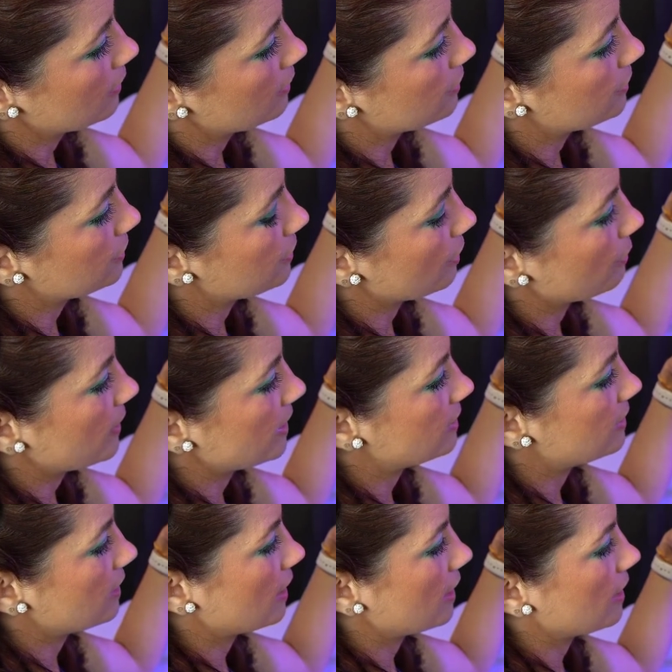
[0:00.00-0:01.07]
So we
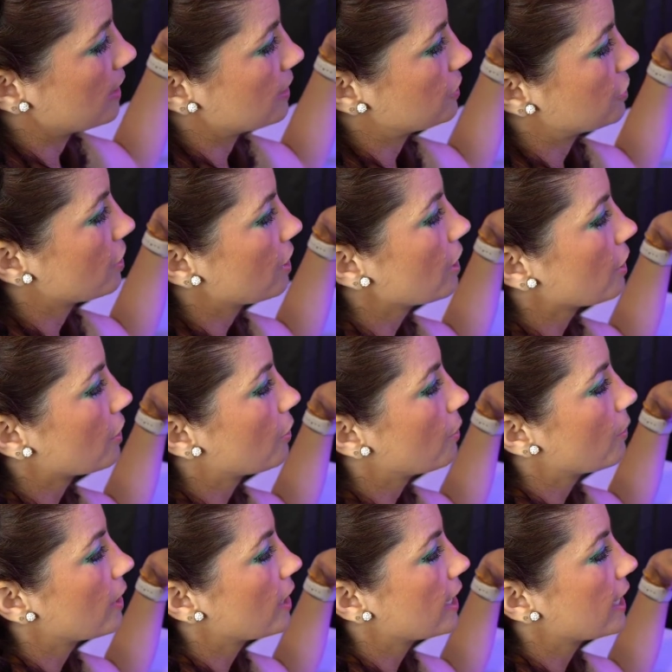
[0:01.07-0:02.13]
did
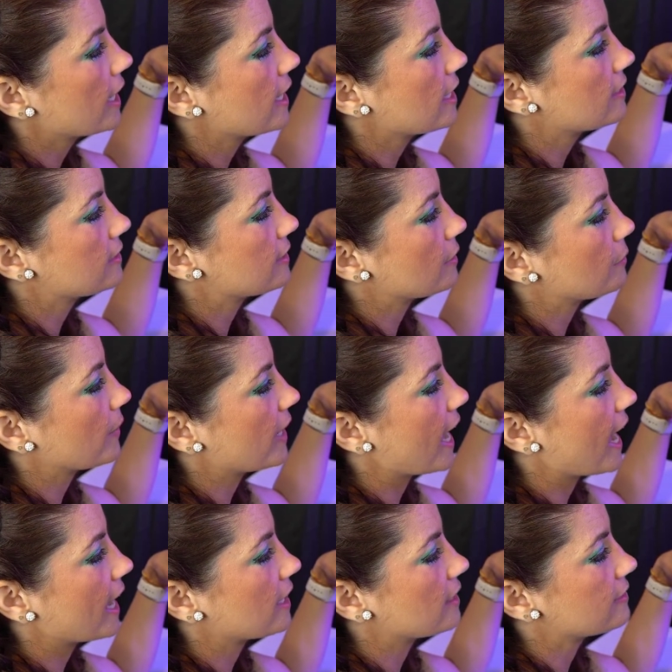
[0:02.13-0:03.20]
turquoise, then we
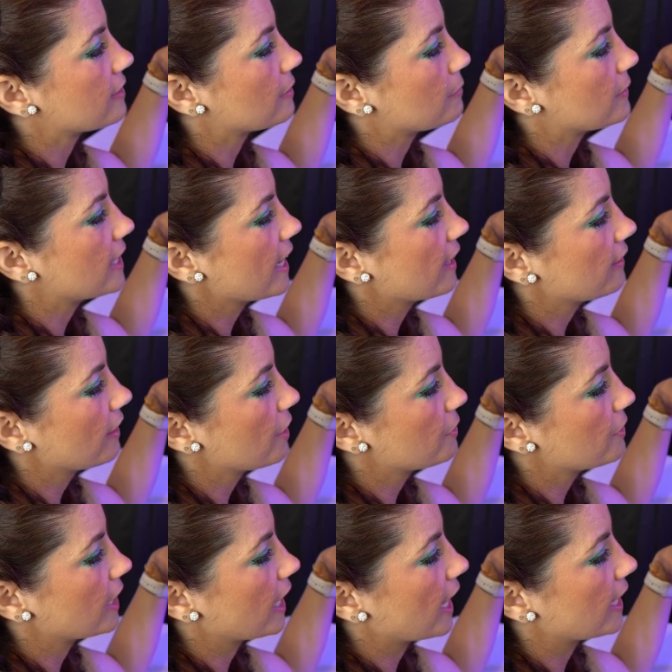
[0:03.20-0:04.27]
added some yellow
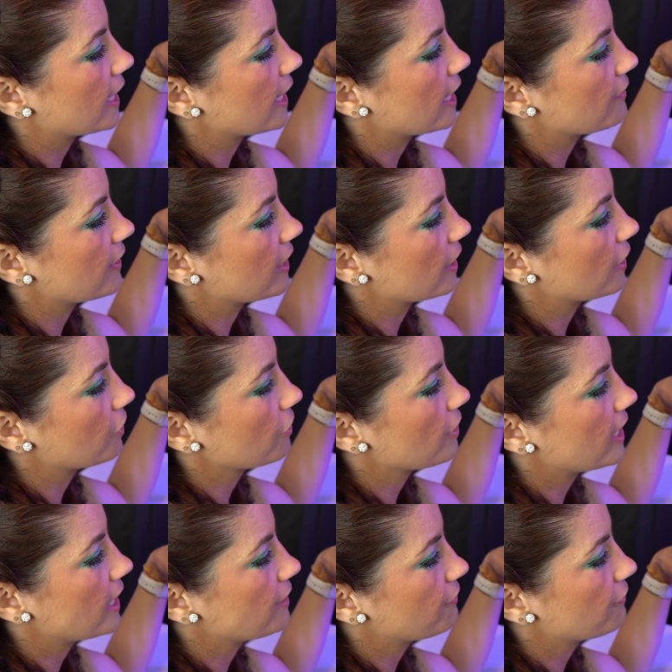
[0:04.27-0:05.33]
to kind of give it a
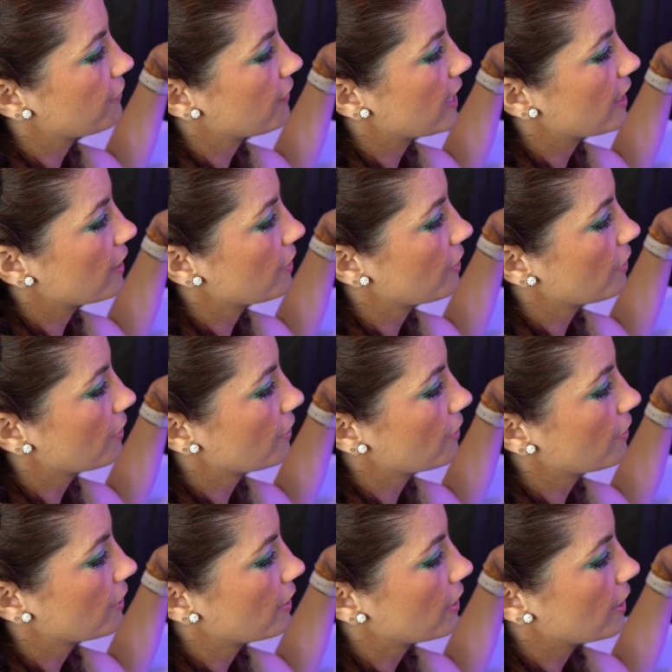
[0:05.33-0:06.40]
green
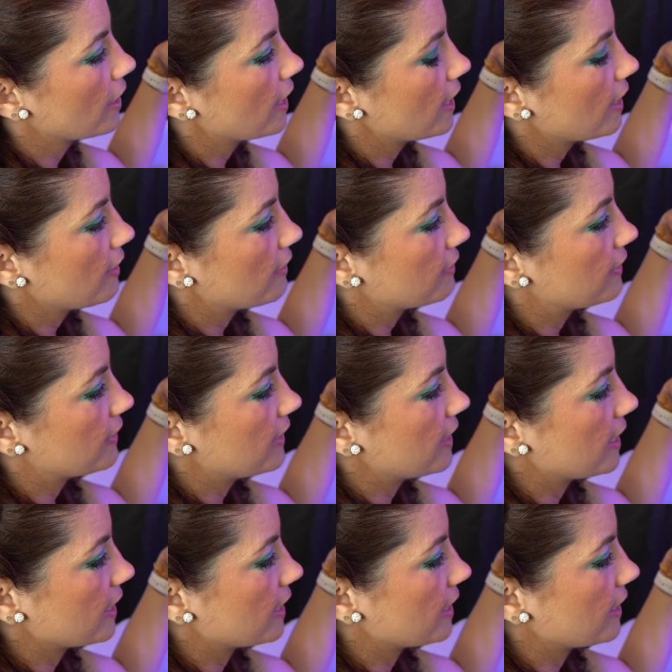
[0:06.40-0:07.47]
feel.
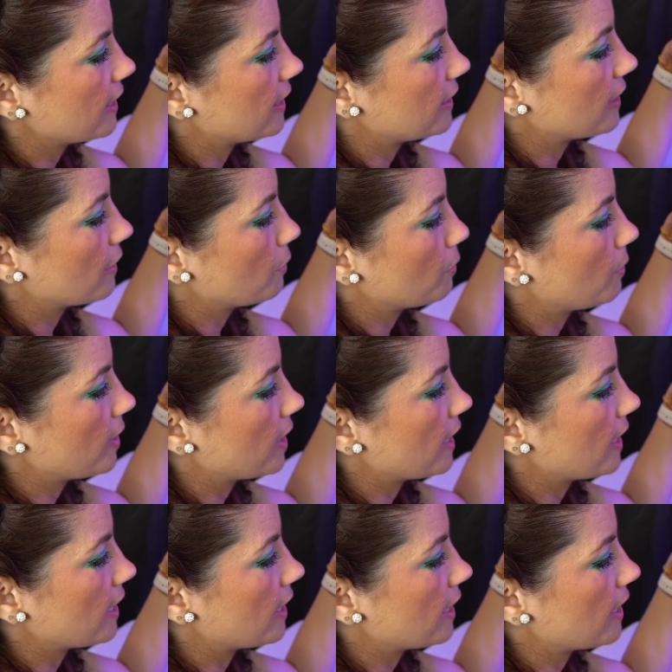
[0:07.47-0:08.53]
Then
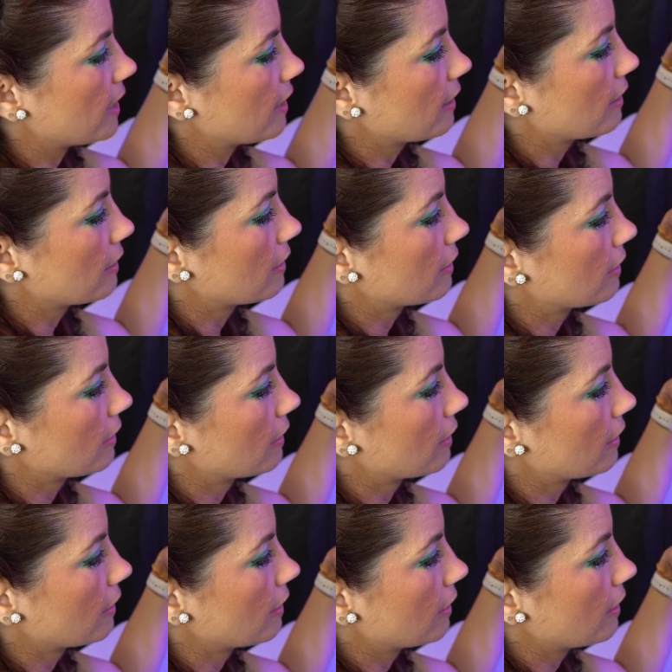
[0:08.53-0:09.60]
we
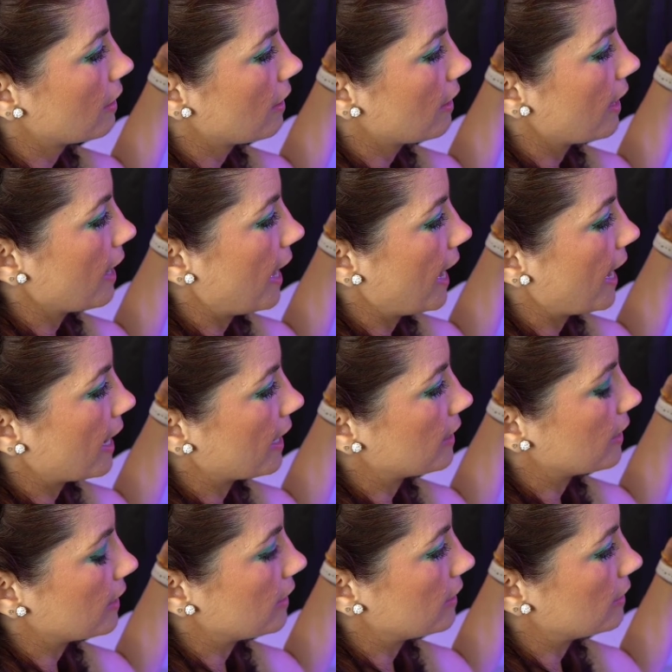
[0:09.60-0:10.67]

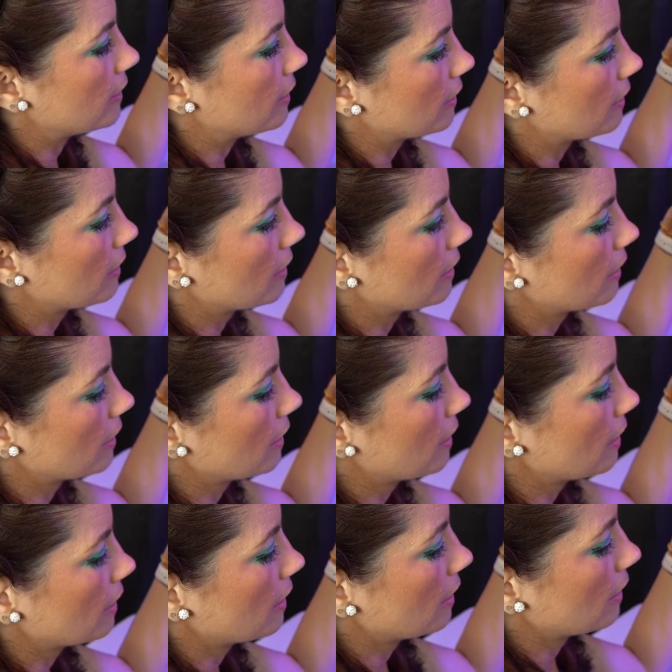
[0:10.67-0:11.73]
added
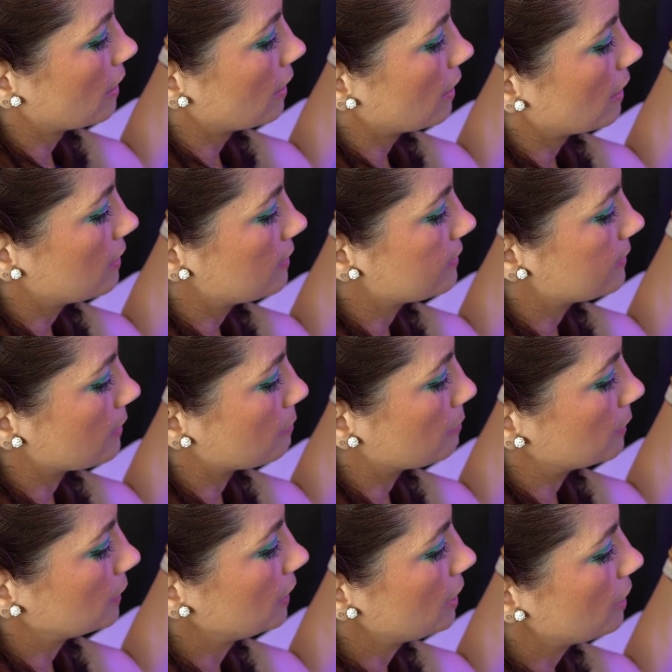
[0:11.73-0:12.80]
some
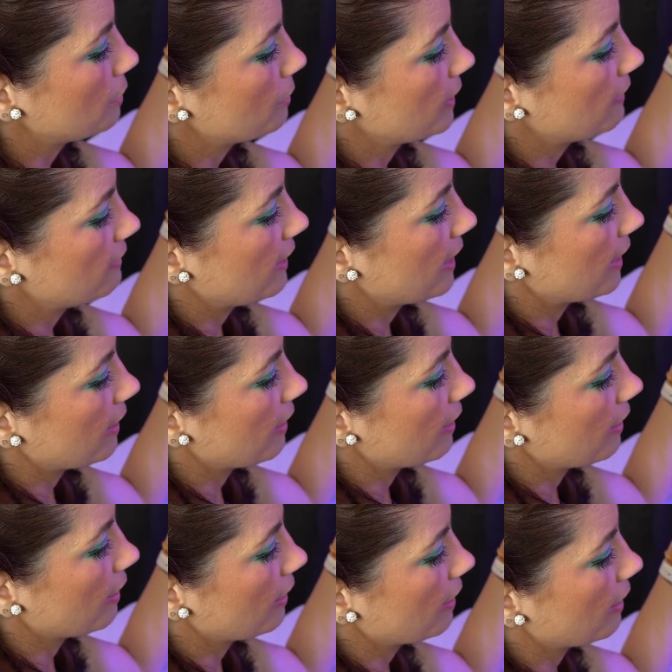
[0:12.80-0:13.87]
blue in
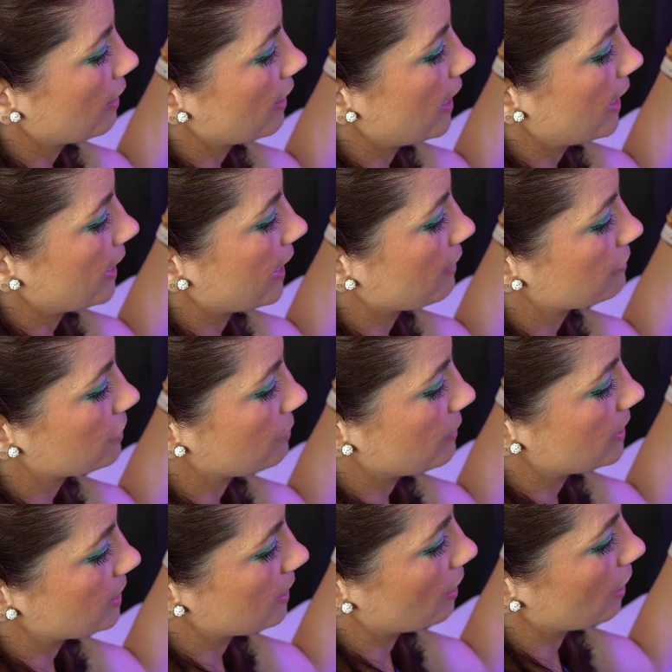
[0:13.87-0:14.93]
there, and after we did